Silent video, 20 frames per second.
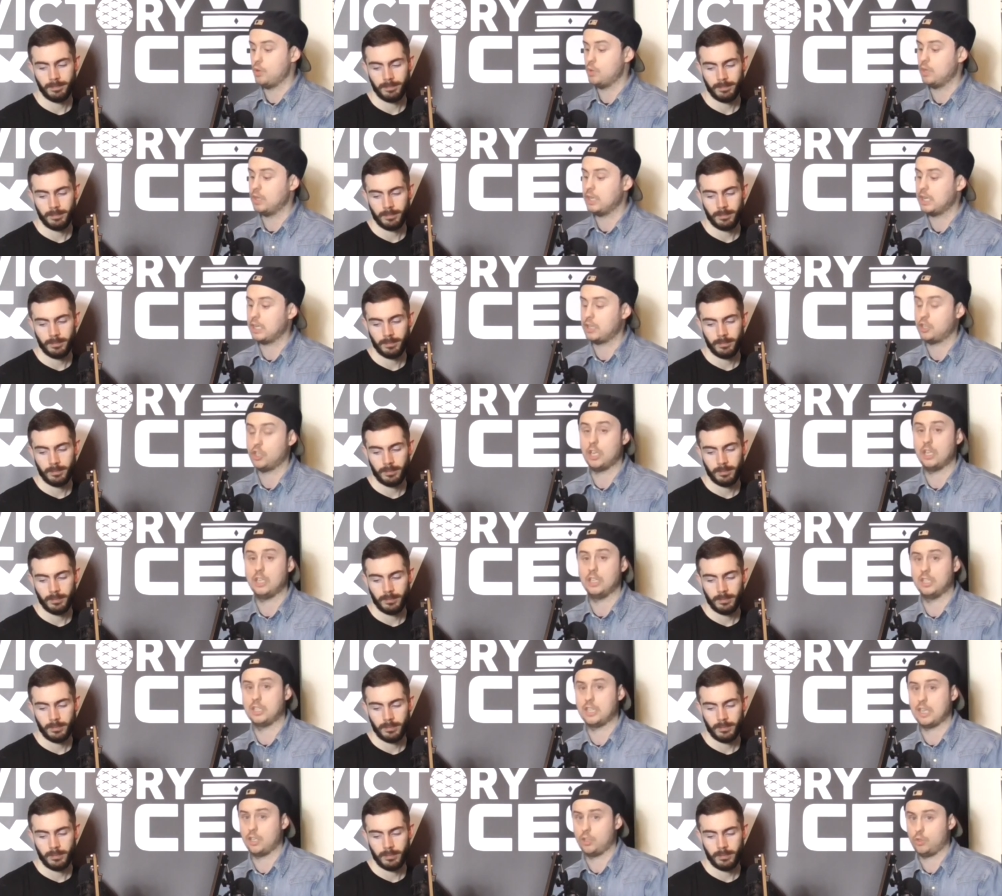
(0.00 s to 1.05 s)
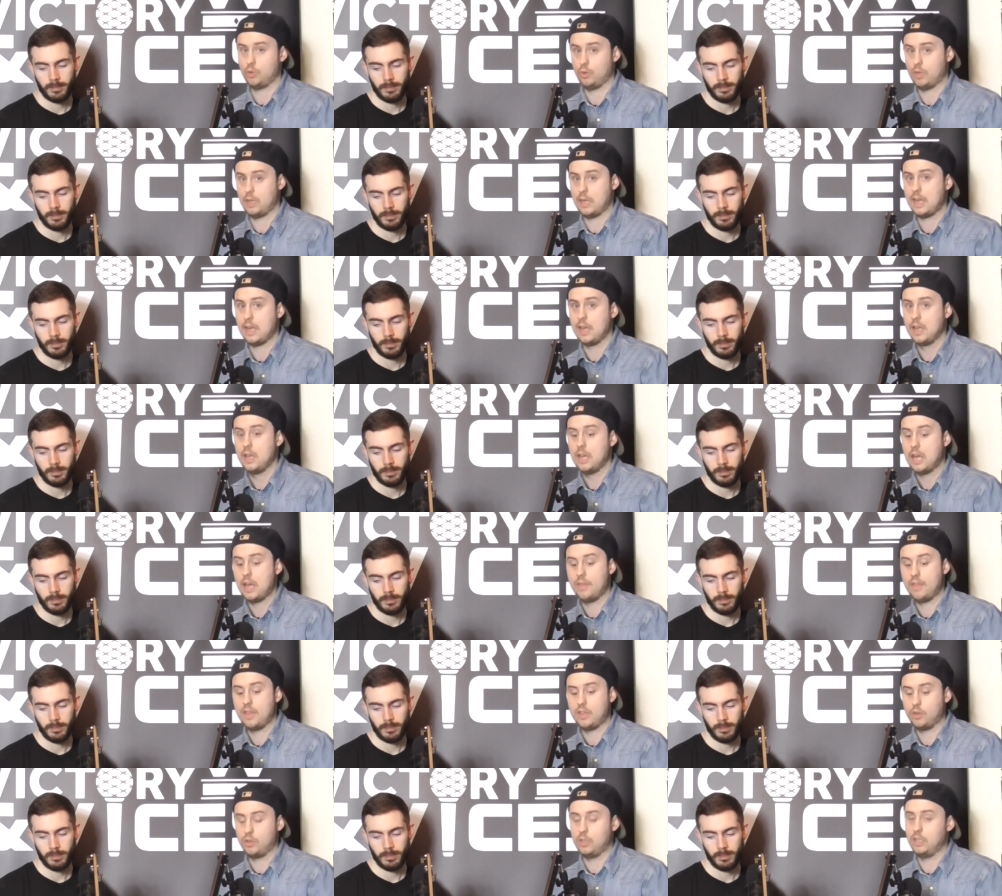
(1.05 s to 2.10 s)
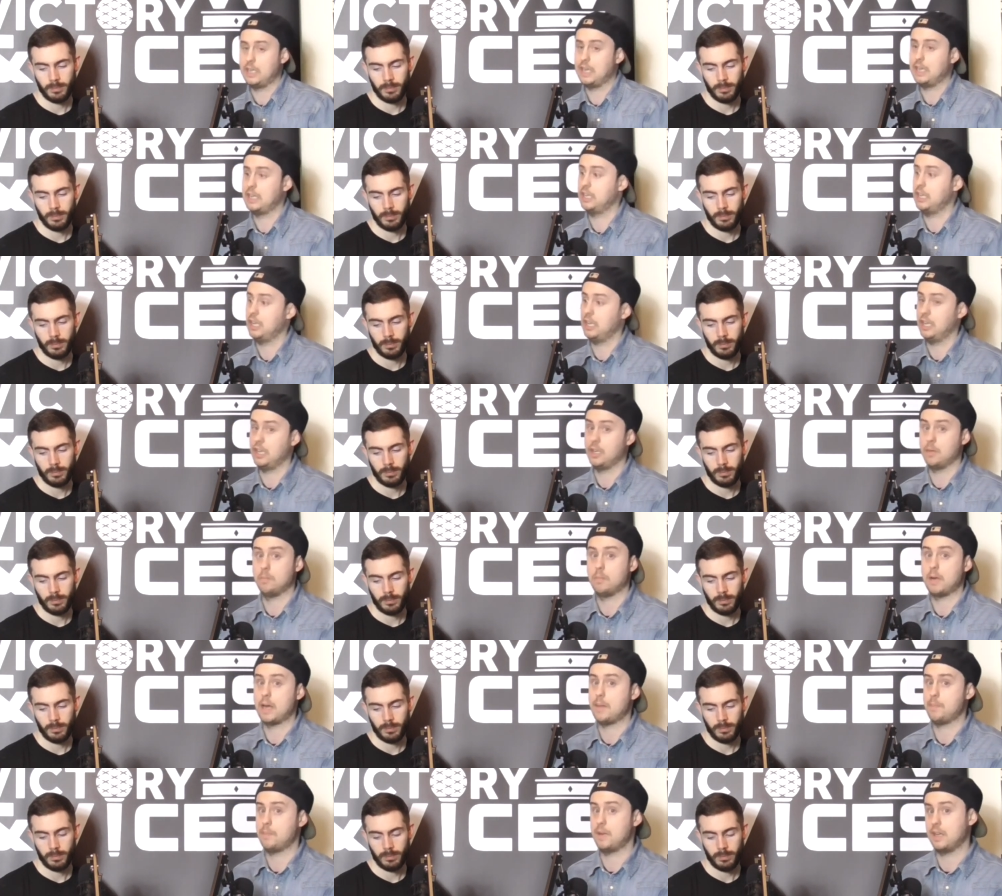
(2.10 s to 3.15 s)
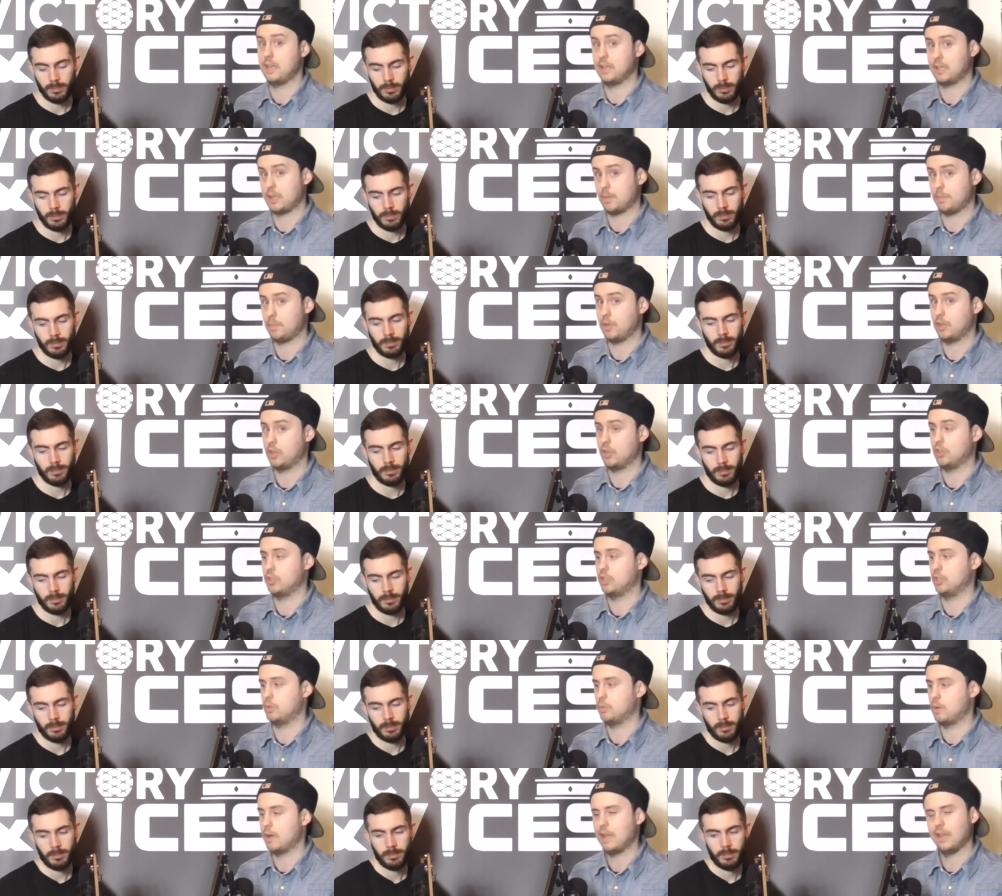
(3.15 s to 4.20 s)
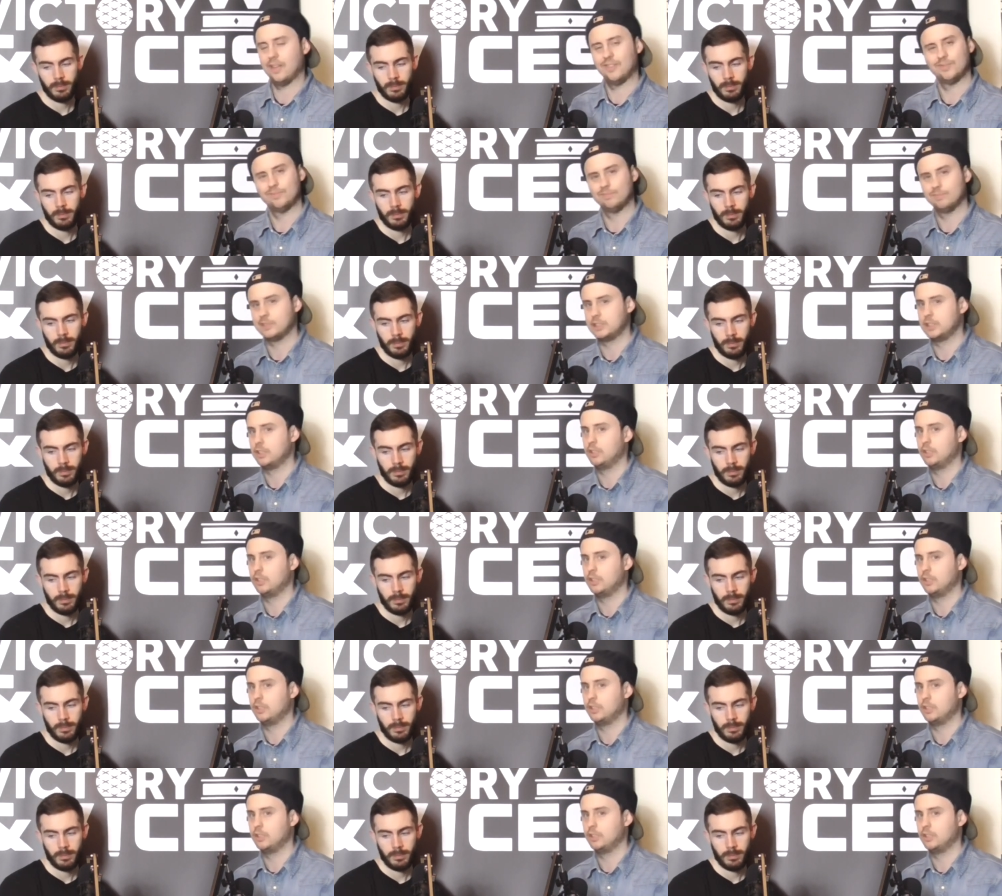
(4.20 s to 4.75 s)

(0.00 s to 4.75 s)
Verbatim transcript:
Speaker 1: if you can get Jadon Sancho there, and then you can get Kylian Mbappe in a couple of years as well,